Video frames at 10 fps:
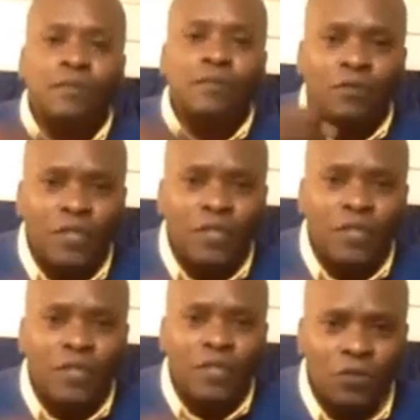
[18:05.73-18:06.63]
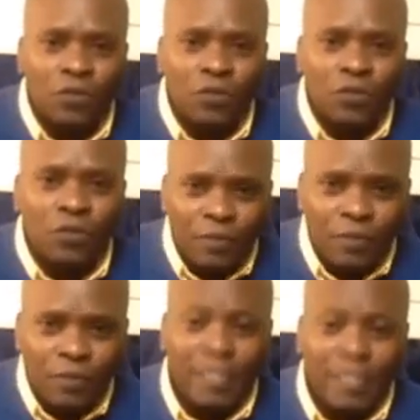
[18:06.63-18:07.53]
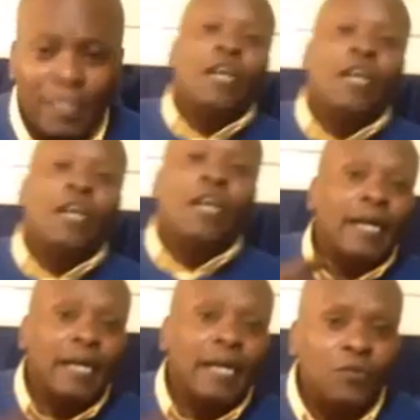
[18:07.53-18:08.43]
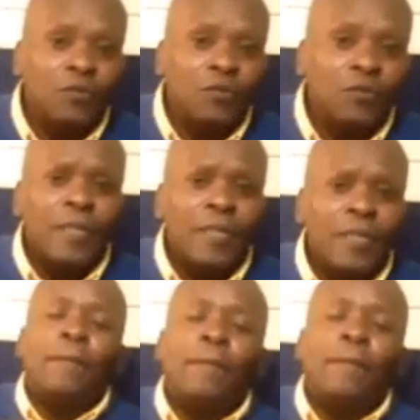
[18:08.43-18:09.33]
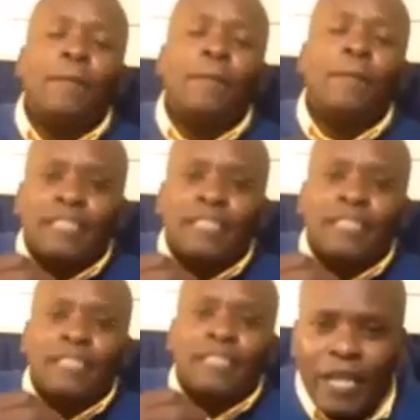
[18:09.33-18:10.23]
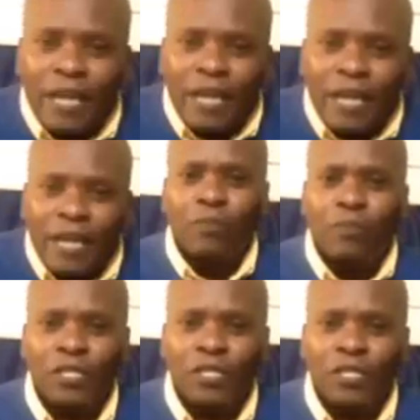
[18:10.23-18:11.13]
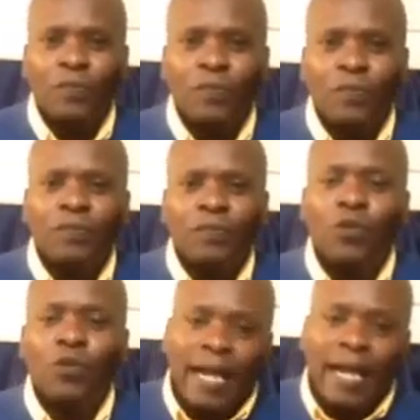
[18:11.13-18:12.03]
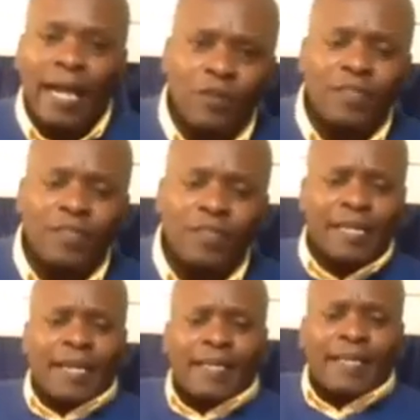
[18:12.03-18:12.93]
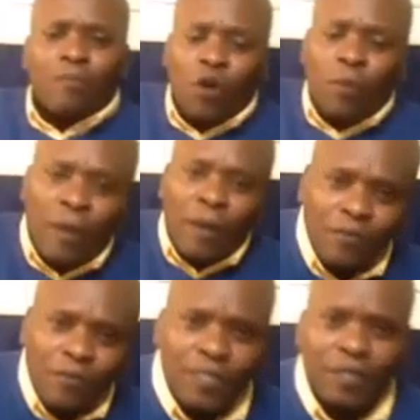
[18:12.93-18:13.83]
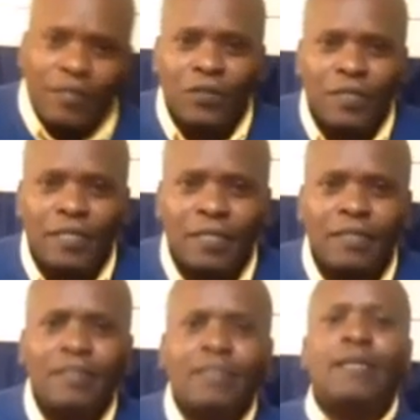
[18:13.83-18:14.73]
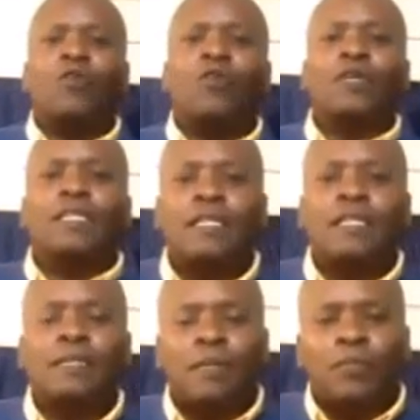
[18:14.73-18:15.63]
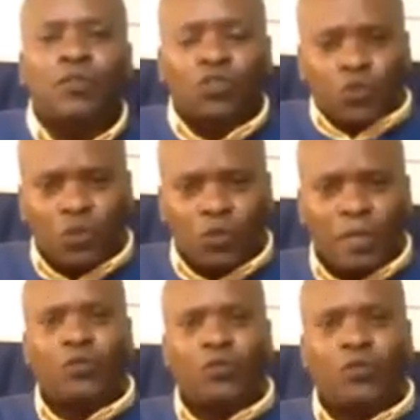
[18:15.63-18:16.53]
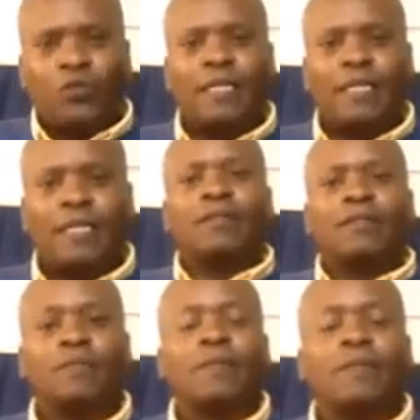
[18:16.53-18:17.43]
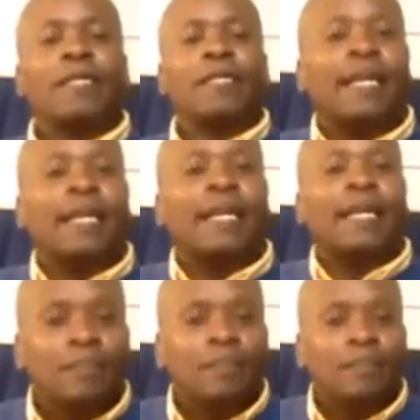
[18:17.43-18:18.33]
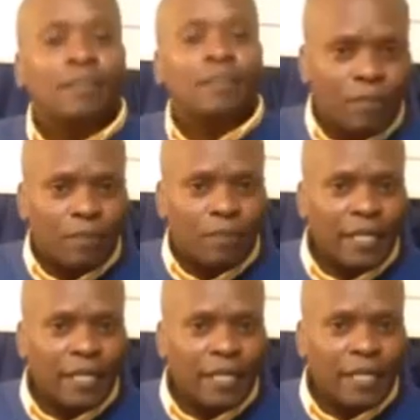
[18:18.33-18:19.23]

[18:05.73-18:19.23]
facial expressions. And those are helpful, but in terms of driving the point home, what I found is that the more powerful the rhetoric is, the more easily people should be able to understand it and grasp it and be able to be inspired by it.